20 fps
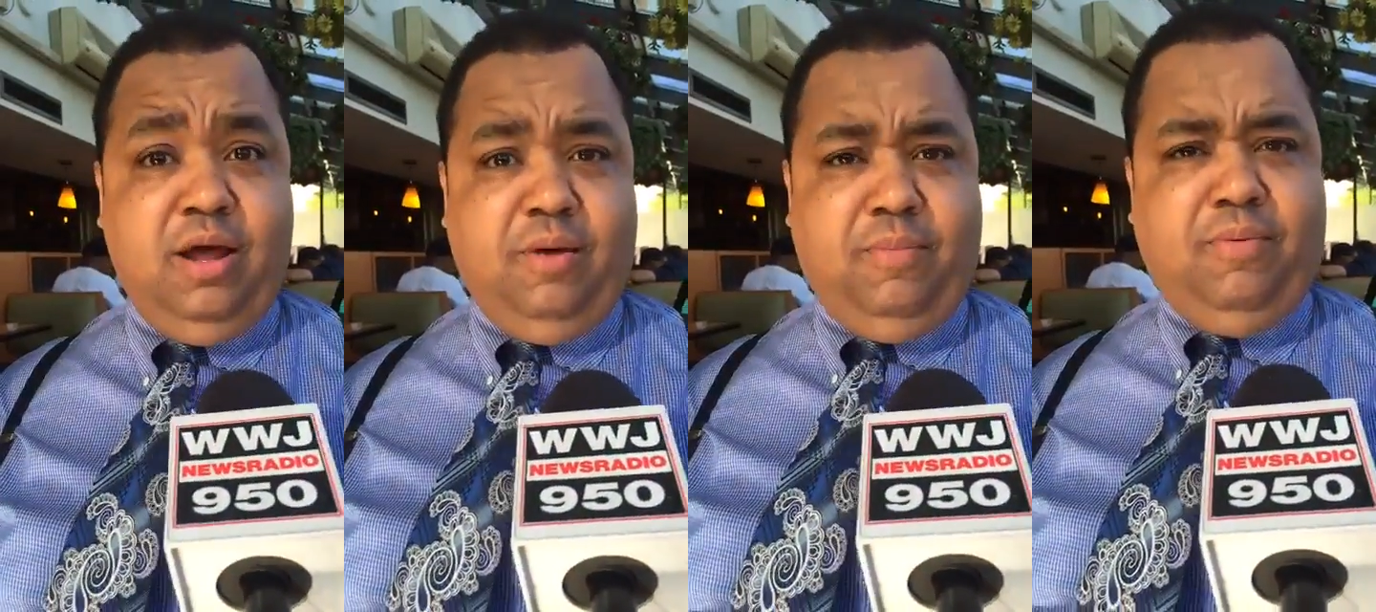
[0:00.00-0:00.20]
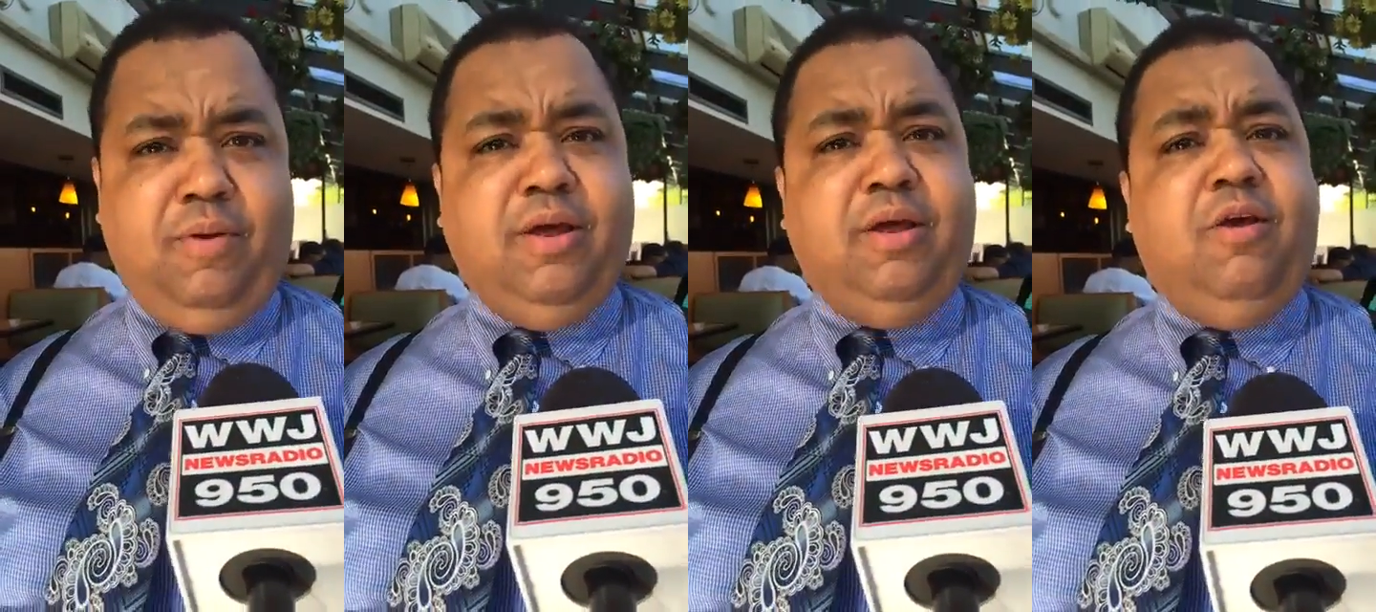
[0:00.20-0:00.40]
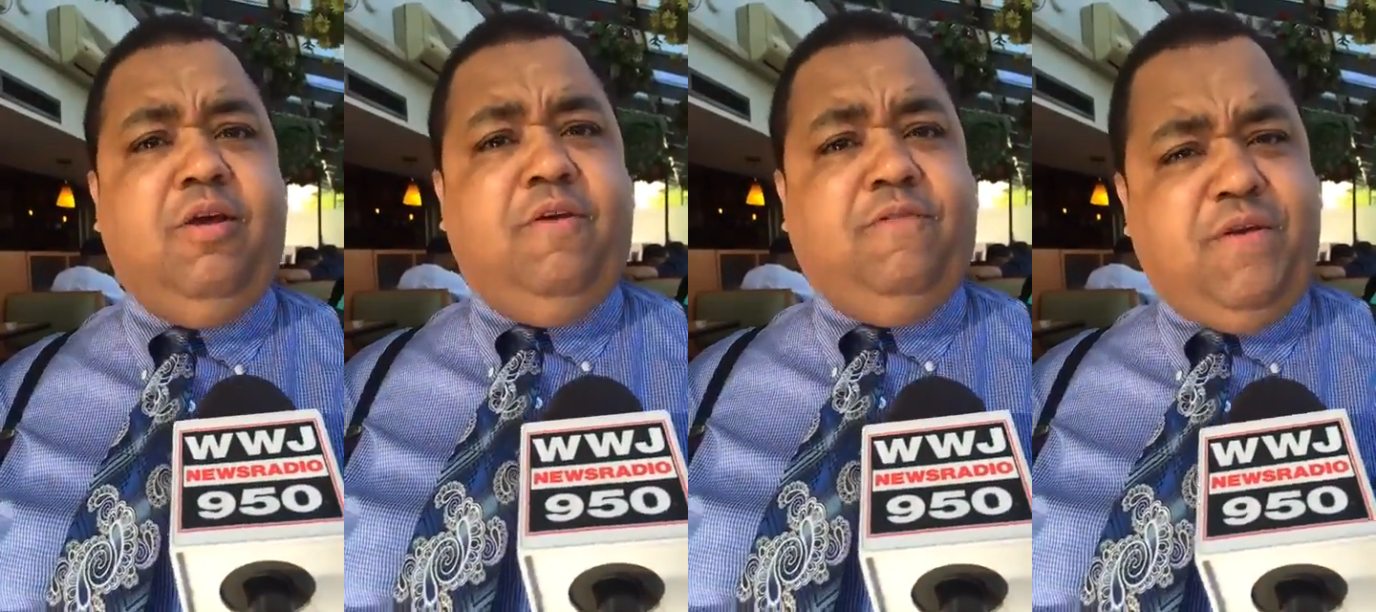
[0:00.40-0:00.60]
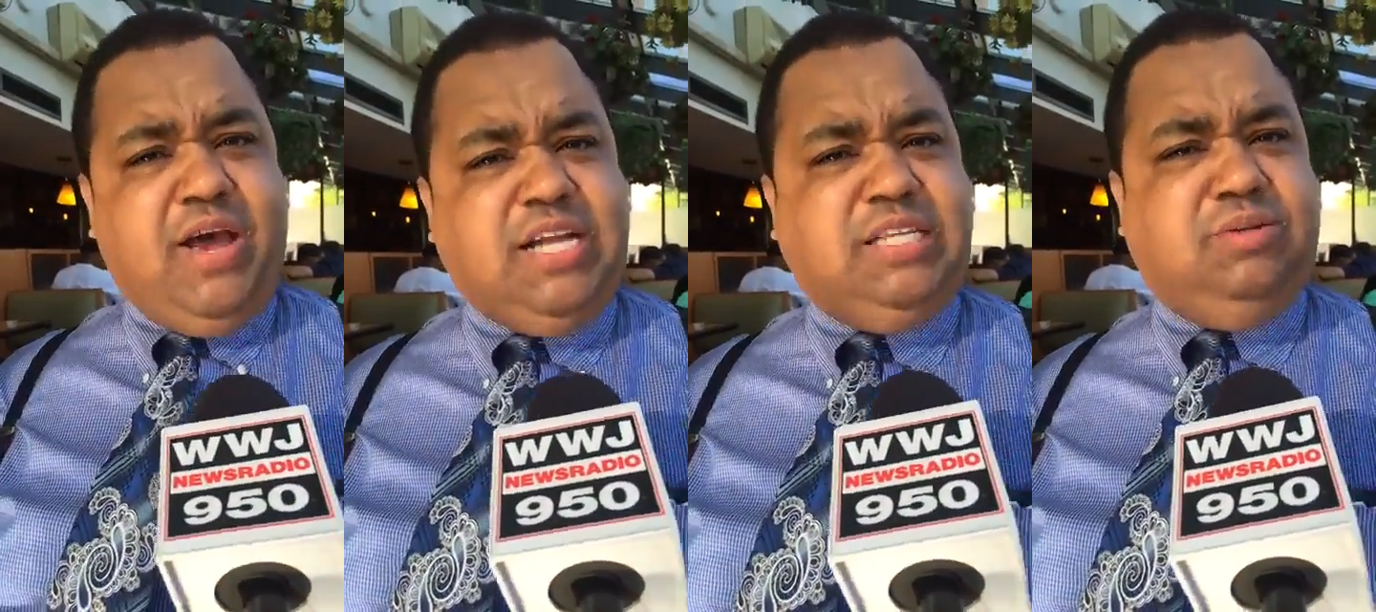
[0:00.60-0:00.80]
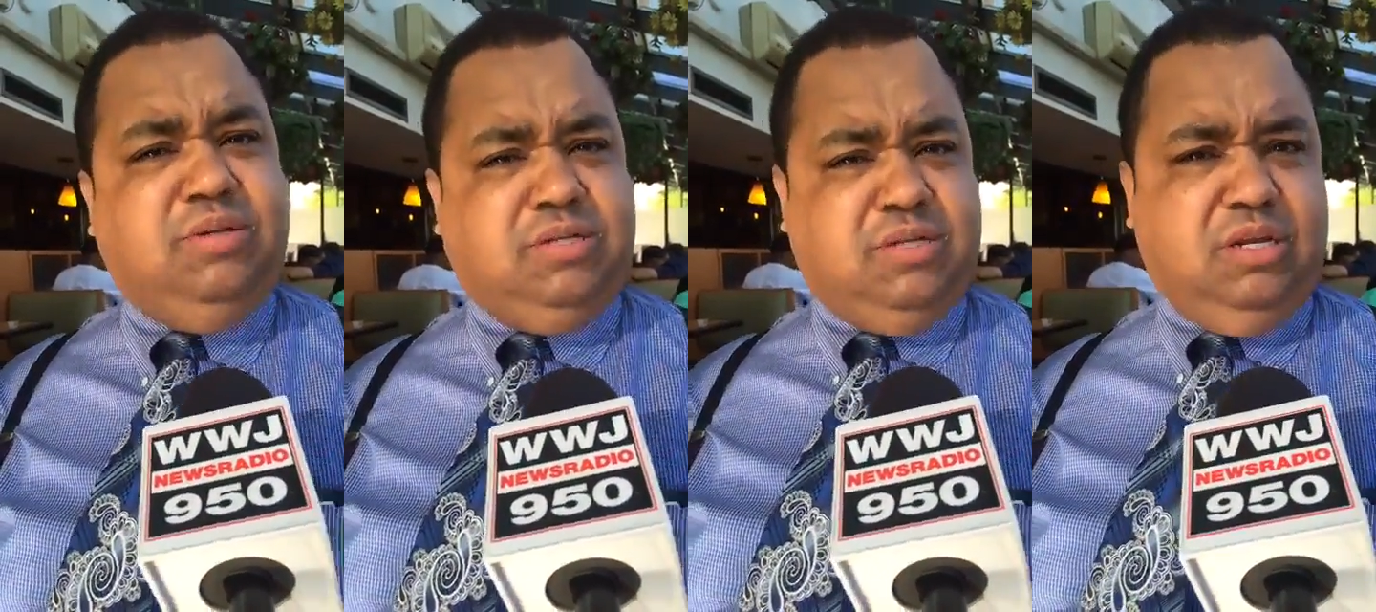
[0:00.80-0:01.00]
Bring your
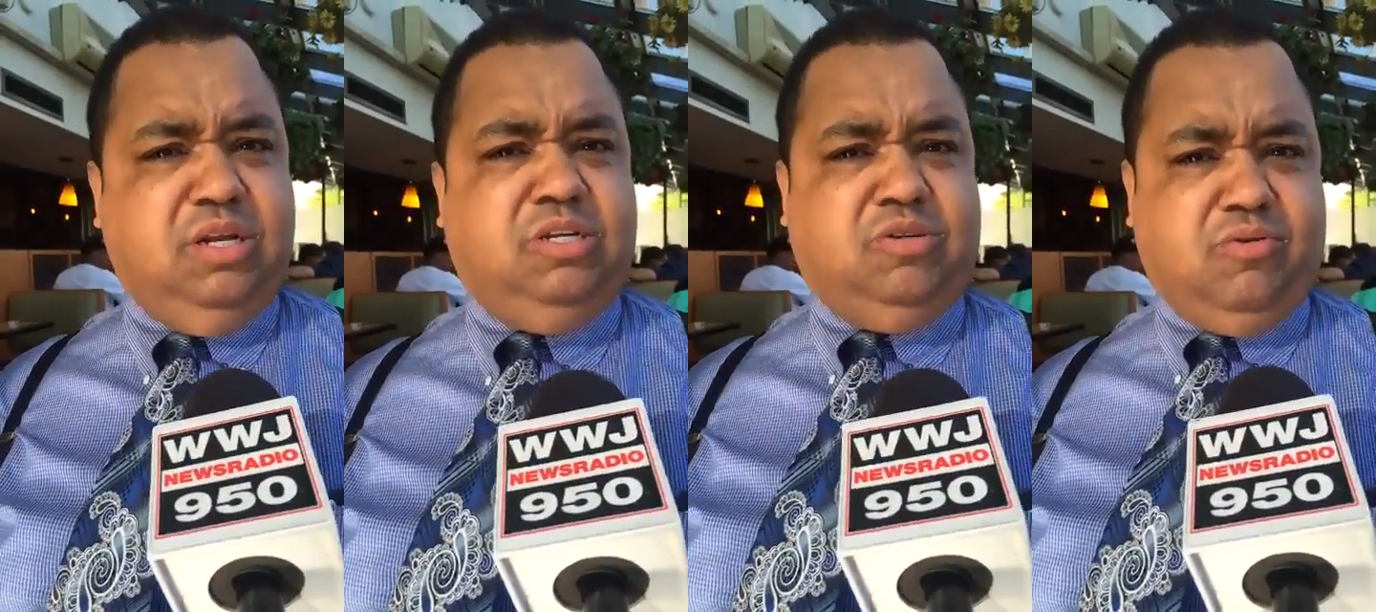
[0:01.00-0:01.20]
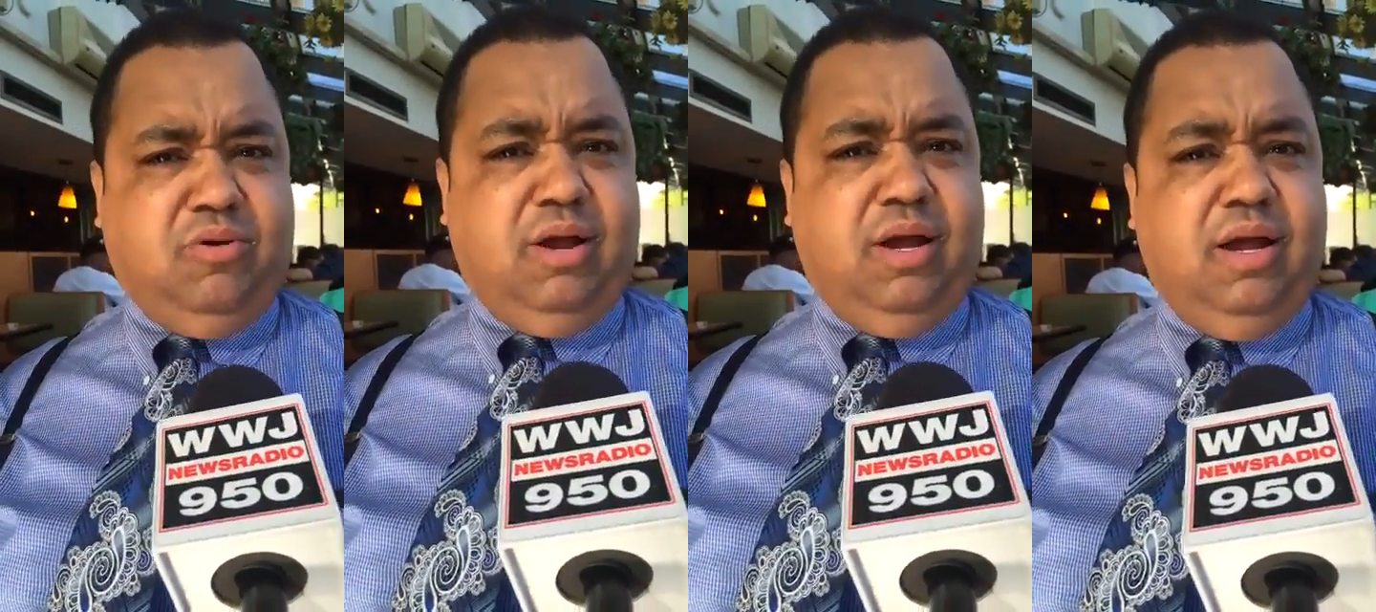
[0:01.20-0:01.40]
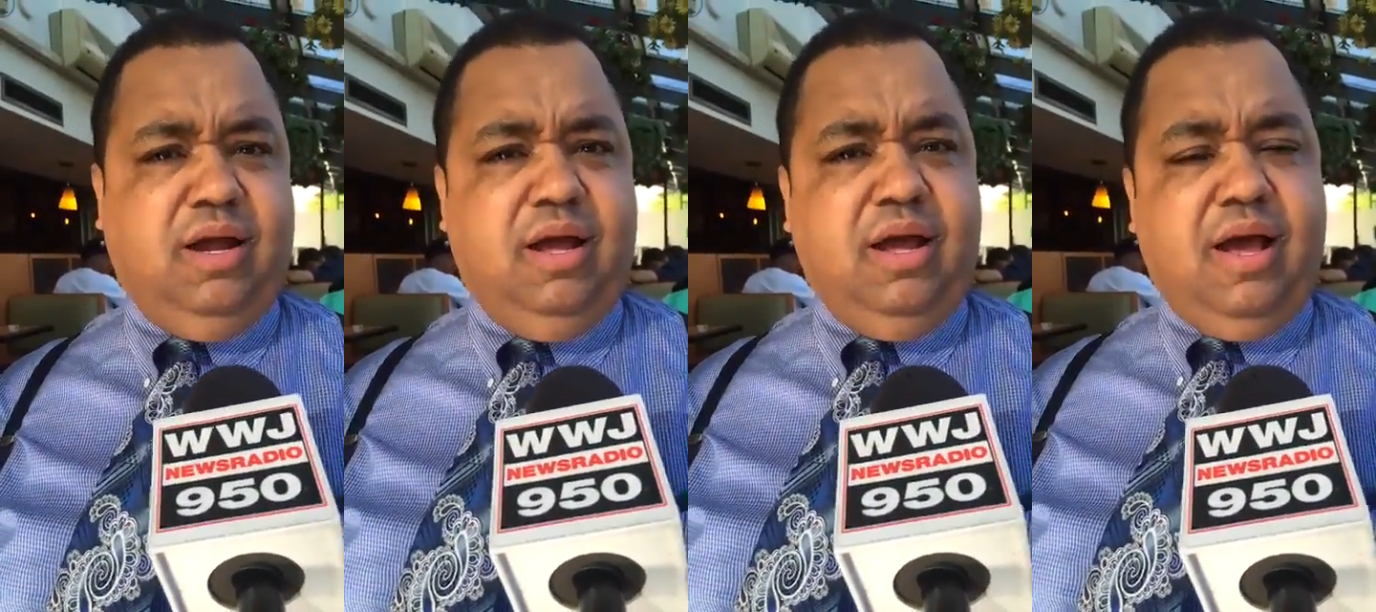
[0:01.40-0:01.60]
investment to Detroit.